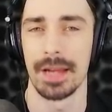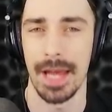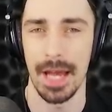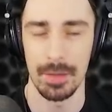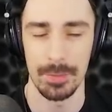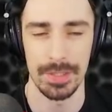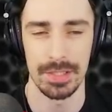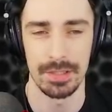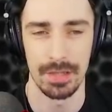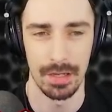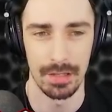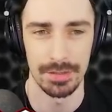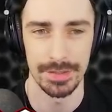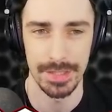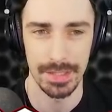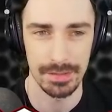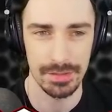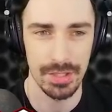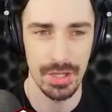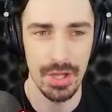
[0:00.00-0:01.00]
how he called
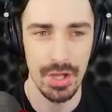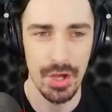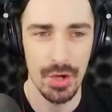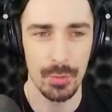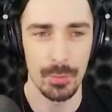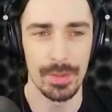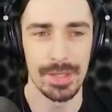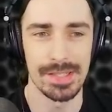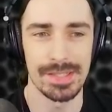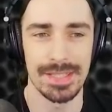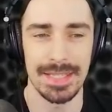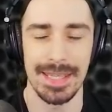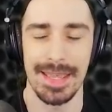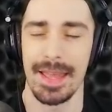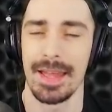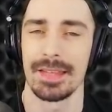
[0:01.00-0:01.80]
it, was the